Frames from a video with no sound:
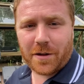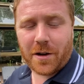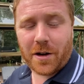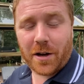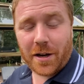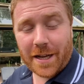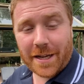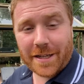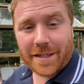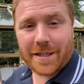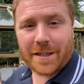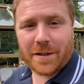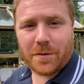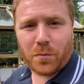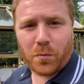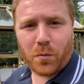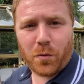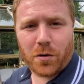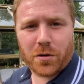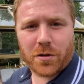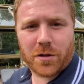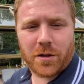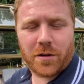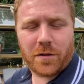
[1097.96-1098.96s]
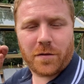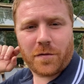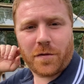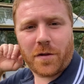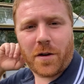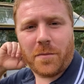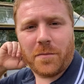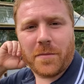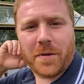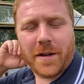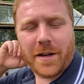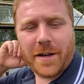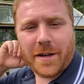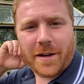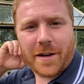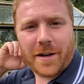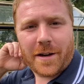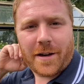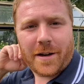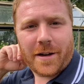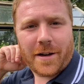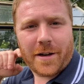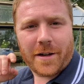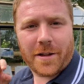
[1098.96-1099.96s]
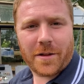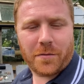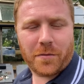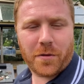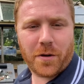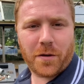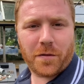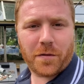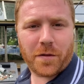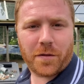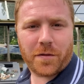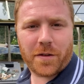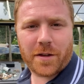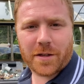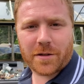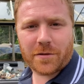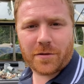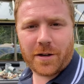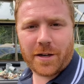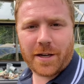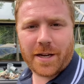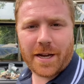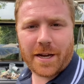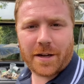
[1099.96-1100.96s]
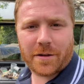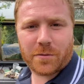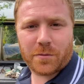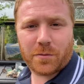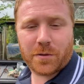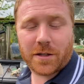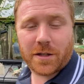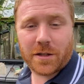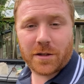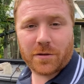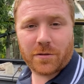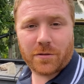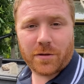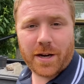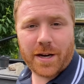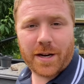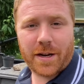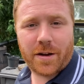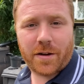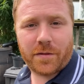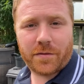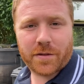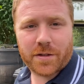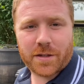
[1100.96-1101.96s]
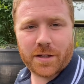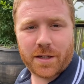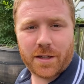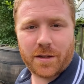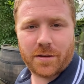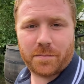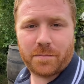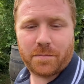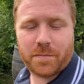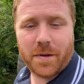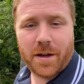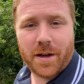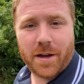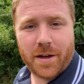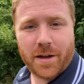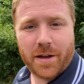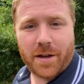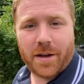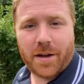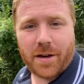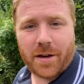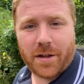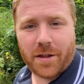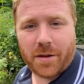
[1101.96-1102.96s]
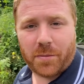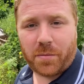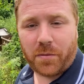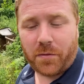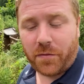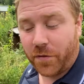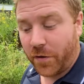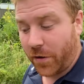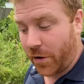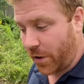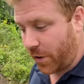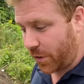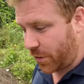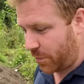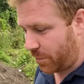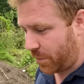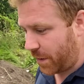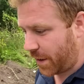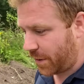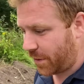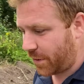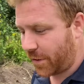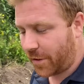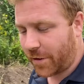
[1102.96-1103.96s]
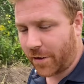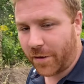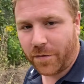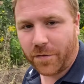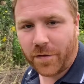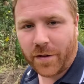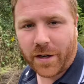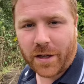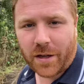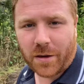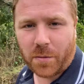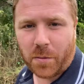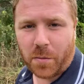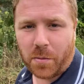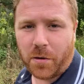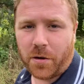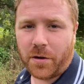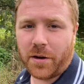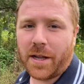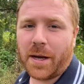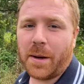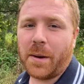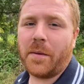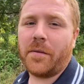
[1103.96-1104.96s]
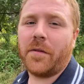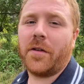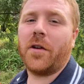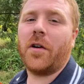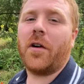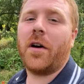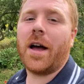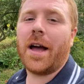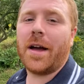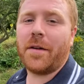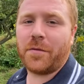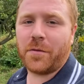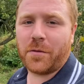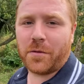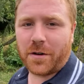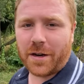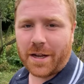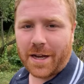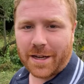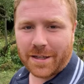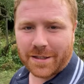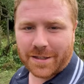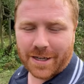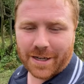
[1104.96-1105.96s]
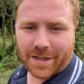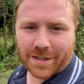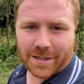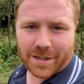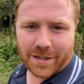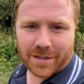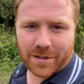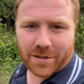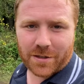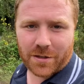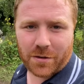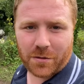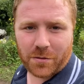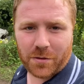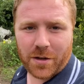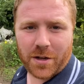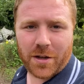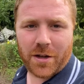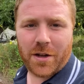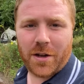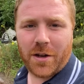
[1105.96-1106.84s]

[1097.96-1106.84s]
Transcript: collected water from the roof of this greenhouse, which is great. Obviously the preferred method of filling up a pond. However, not everyone has access to